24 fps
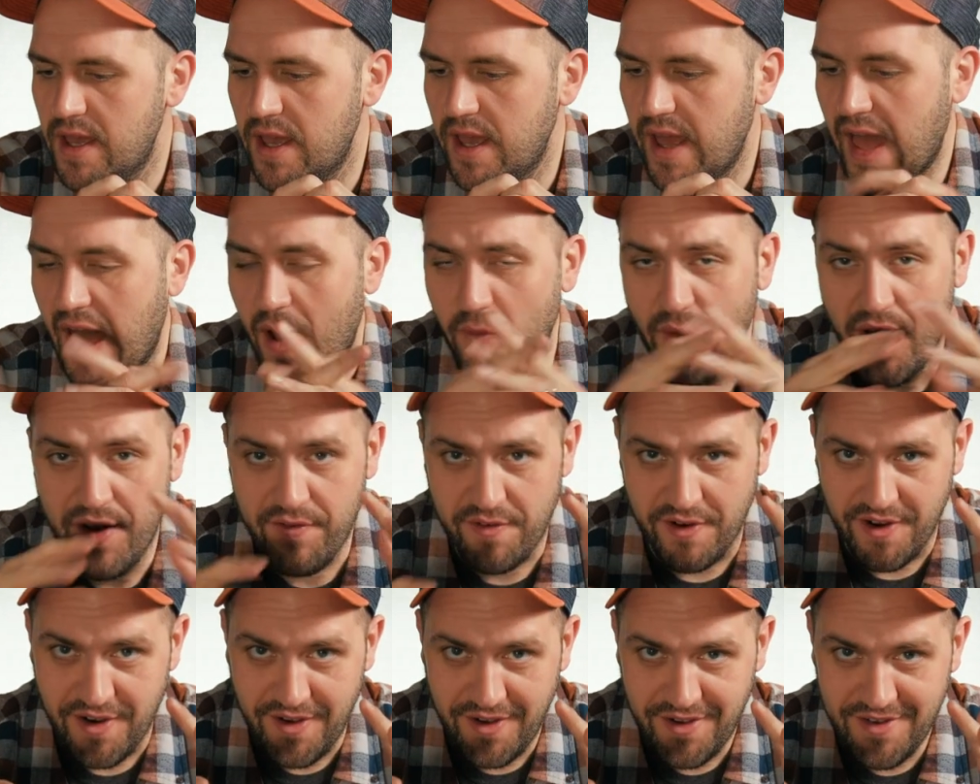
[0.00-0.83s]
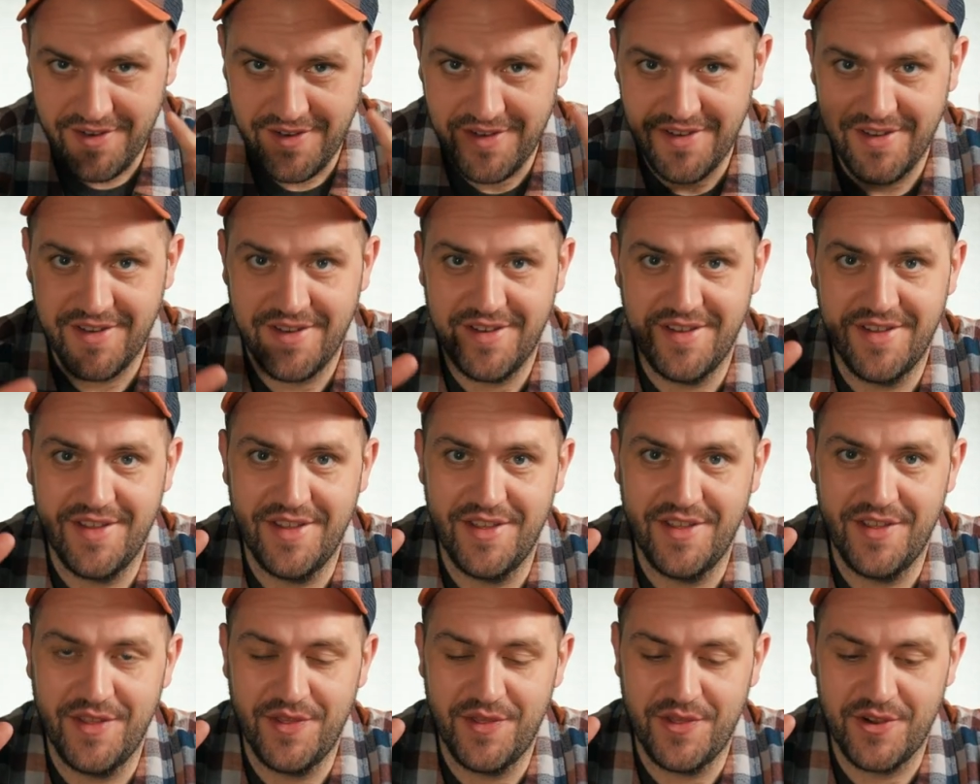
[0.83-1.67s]
However,
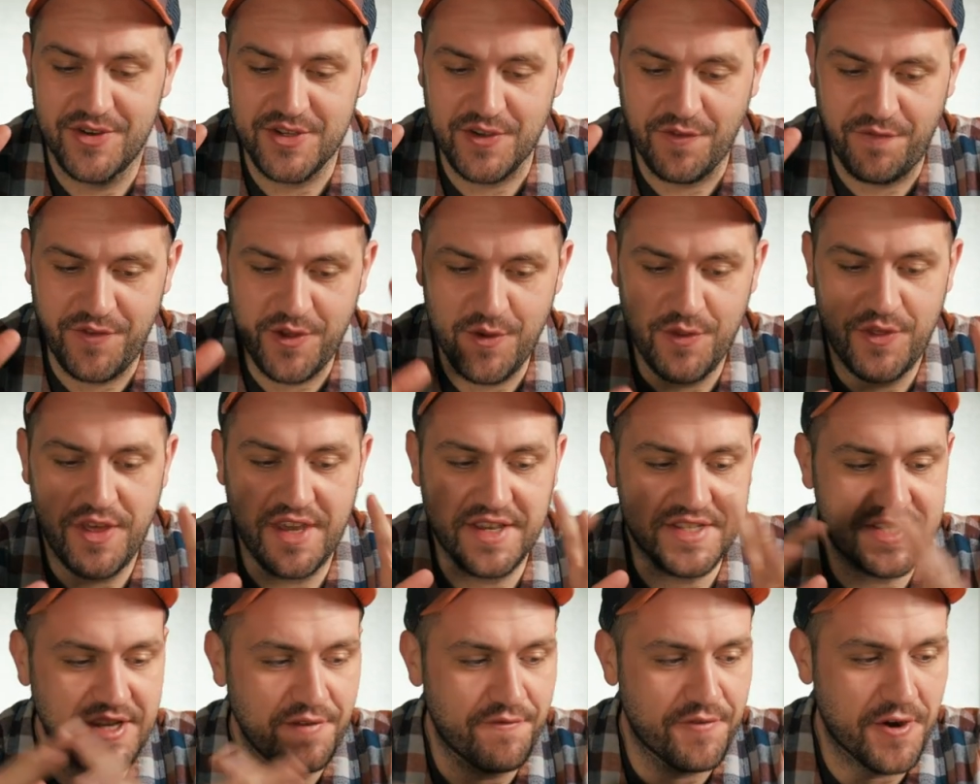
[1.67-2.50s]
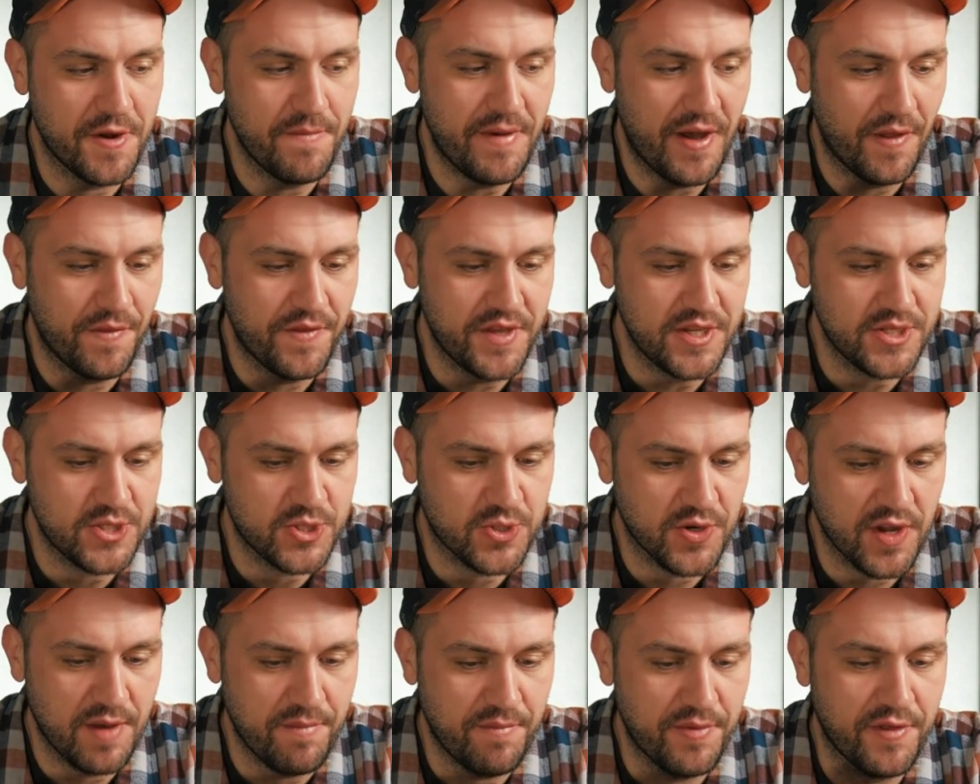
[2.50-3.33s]
there's a few things different about this
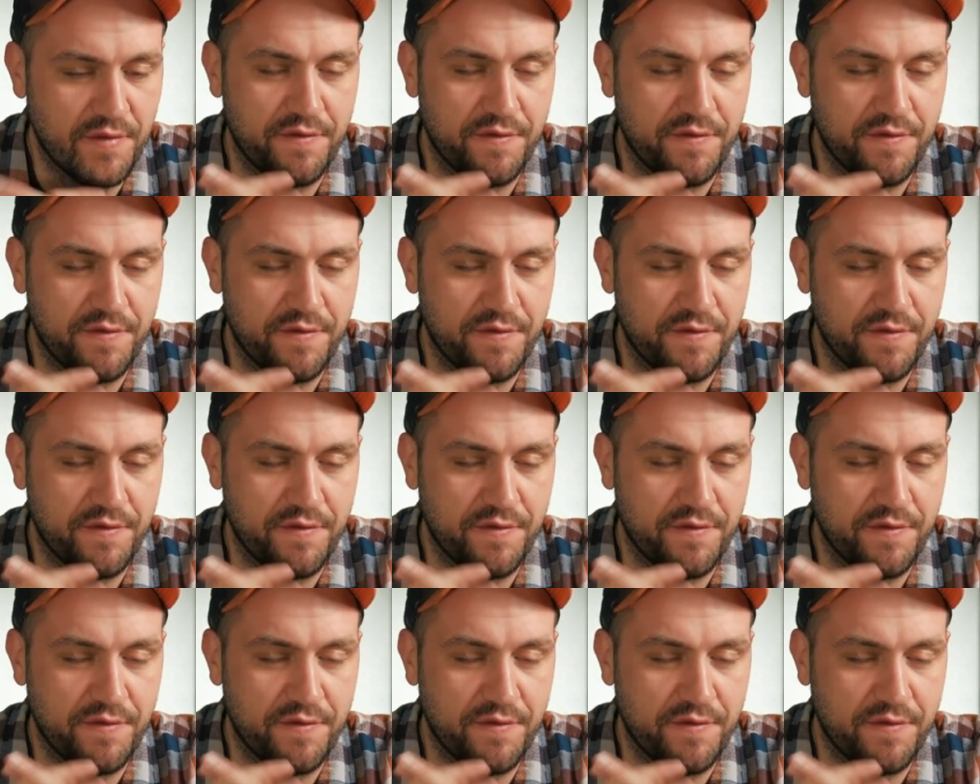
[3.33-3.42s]
trip. The